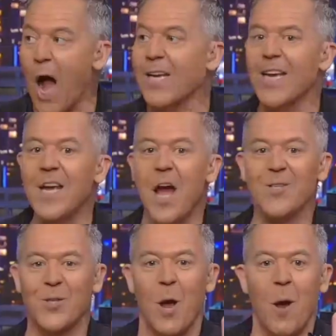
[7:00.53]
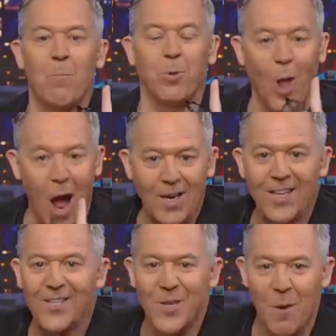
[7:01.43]
Blocking
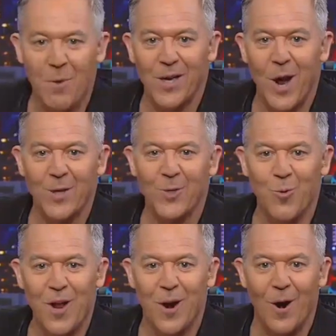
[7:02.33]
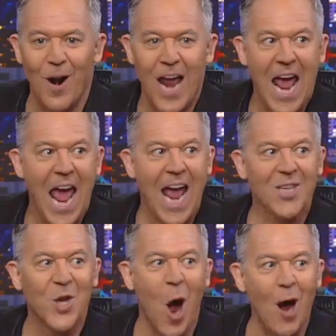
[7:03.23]
somebody on Twitter
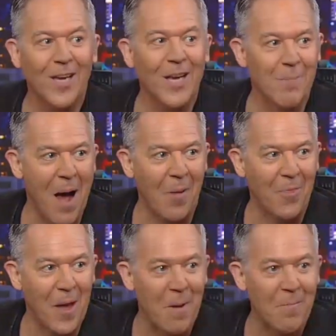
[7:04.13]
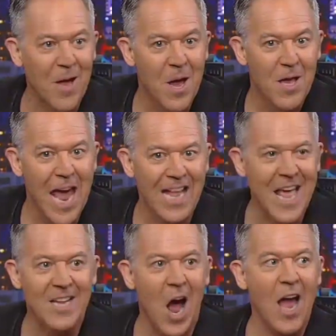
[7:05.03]
and talking about them.
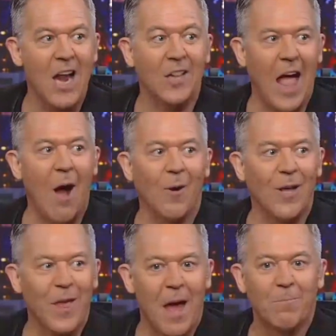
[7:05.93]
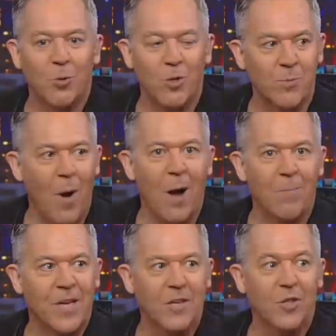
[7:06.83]
And then not allowing them to
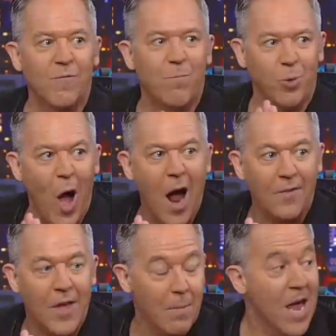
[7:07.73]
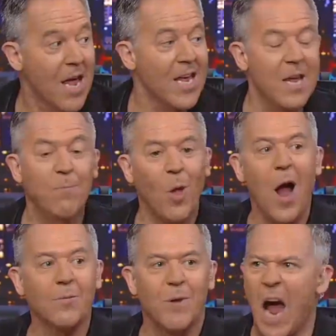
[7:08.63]
respond because you've blocked them. He
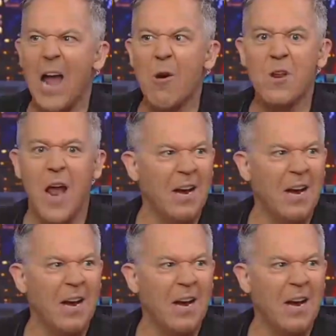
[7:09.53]
blocked me.